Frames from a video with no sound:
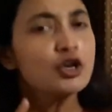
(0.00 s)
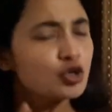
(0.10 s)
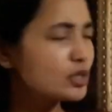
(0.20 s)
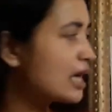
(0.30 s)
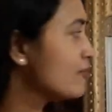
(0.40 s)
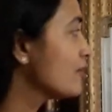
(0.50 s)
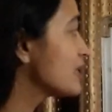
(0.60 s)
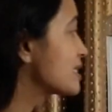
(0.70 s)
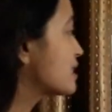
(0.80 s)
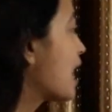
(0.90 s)
Today we
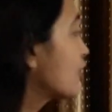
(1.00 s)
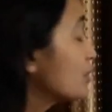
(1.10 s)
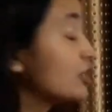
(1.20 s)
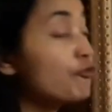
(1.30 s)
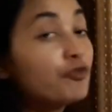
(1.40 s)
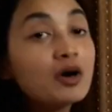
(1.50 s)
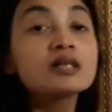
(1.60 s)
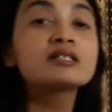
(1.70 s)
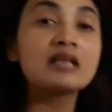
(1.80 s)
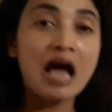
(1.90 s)
will start with the
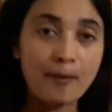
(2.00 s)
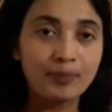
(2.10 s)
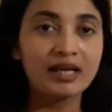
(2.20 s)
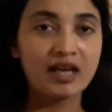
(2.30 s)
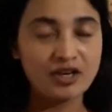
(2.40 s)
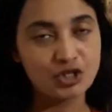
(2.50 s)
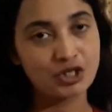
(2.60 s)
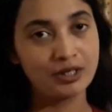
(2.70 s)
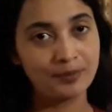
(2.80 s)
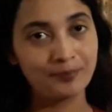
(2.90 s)
first
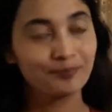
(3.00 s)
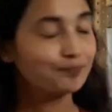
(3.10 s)
application.